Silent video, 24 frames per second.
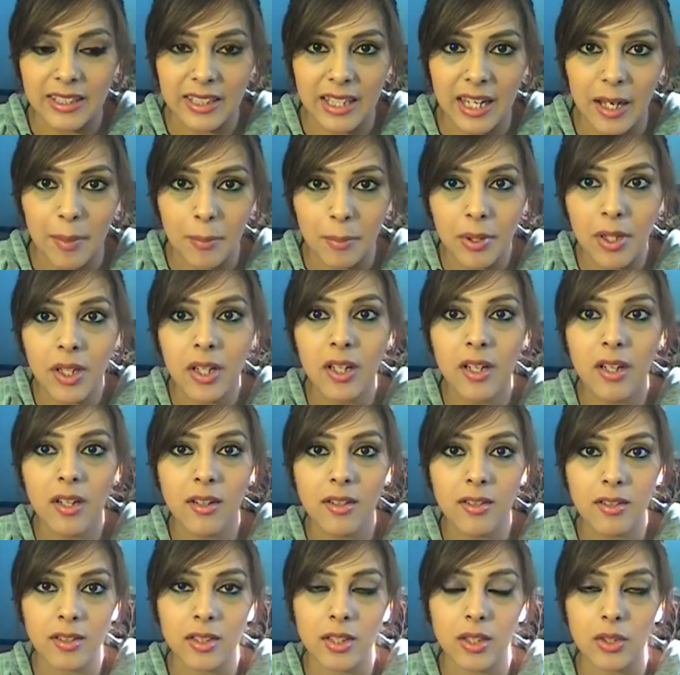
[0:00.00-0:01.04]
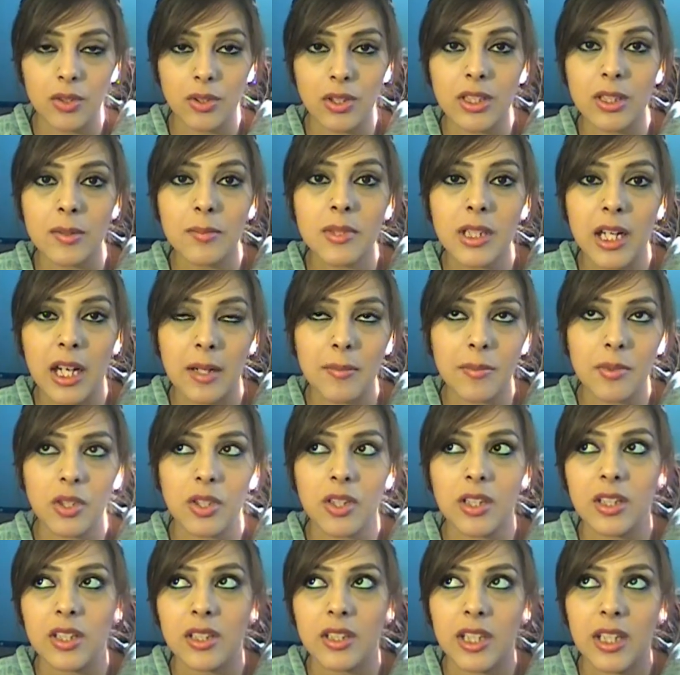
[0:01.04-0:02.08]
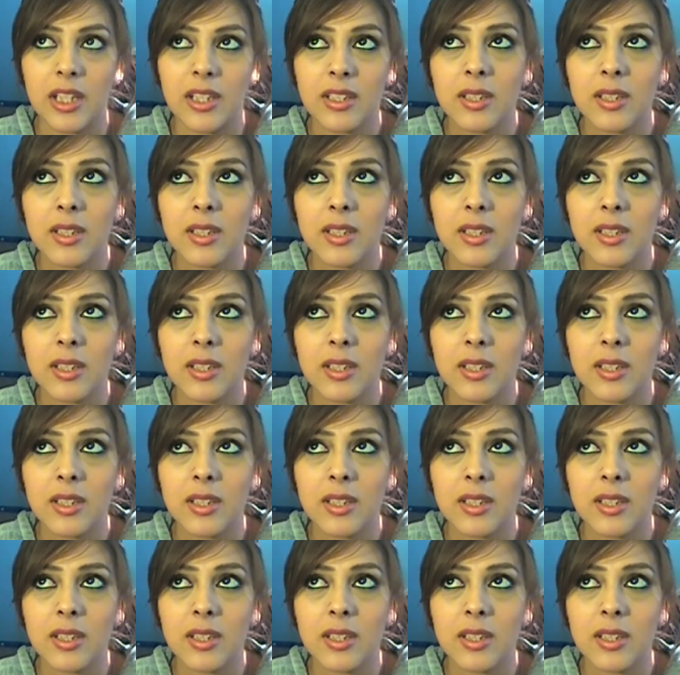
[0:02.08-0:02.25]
nap, you know, sometime during the day.